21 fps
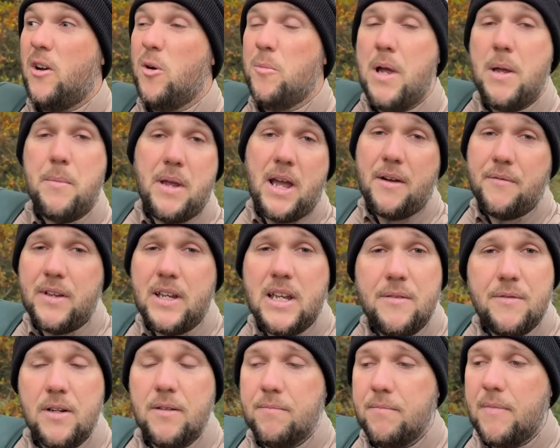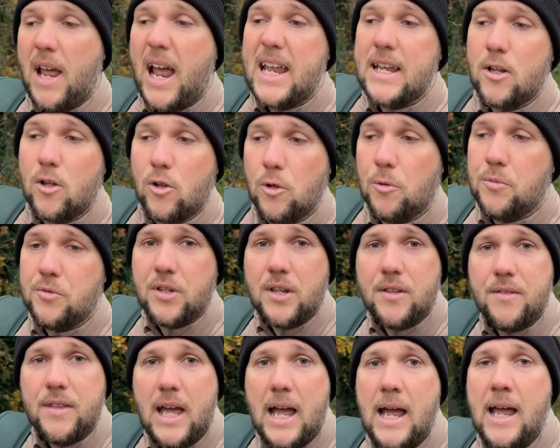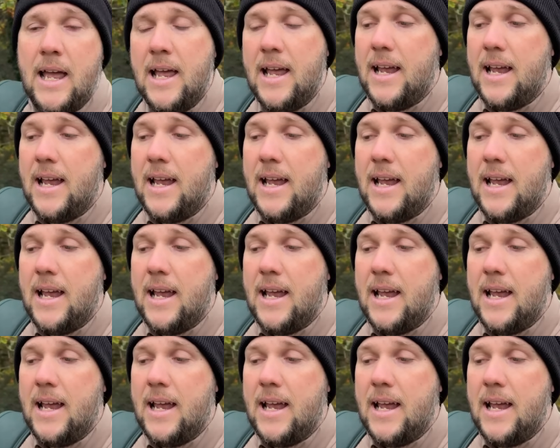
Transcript: or maybe have even 8 clubs in there.